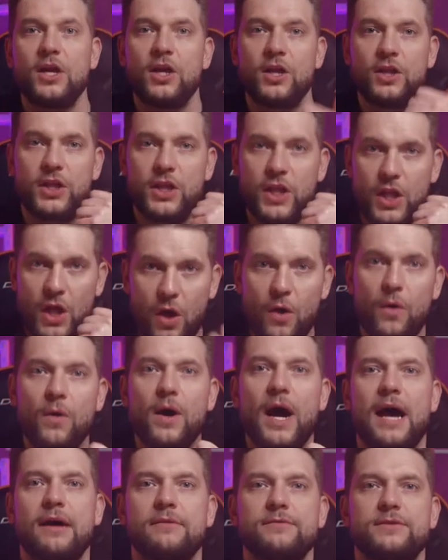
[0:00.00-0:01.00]
know
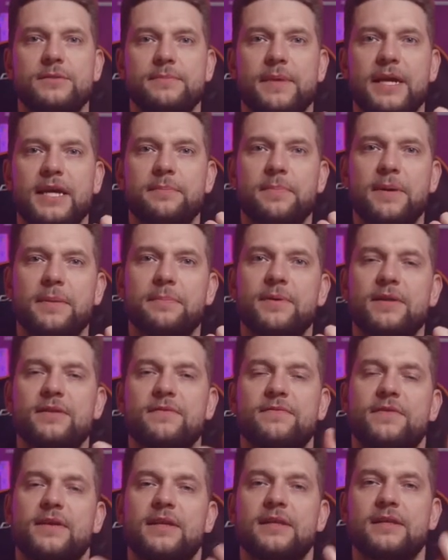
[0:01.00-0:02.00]
how to make people
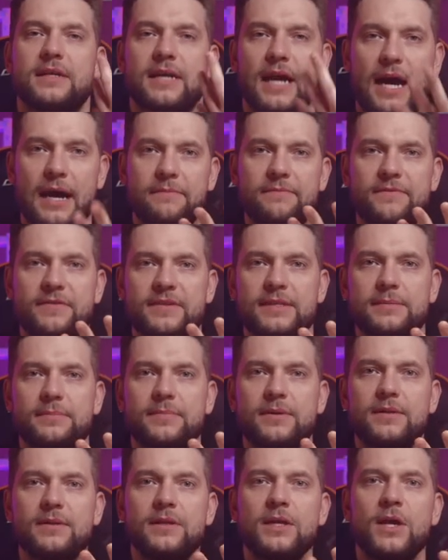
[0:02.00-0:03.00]
feel
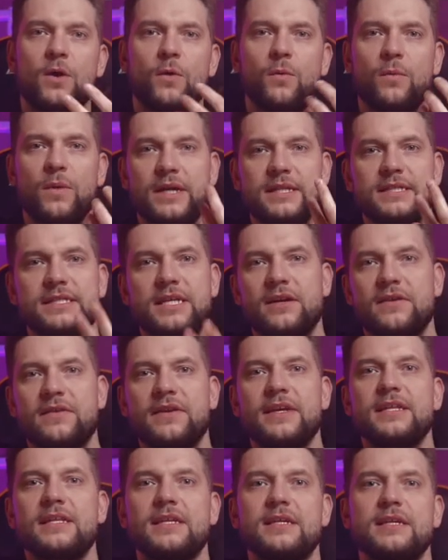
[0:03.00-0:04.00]
comfortable when they're
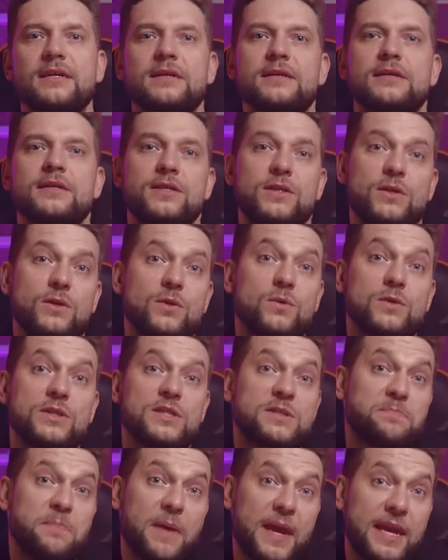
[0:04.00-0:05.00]
in a new
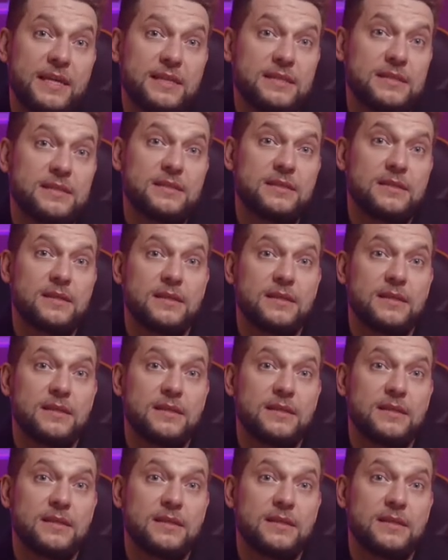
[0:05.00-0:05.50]
space,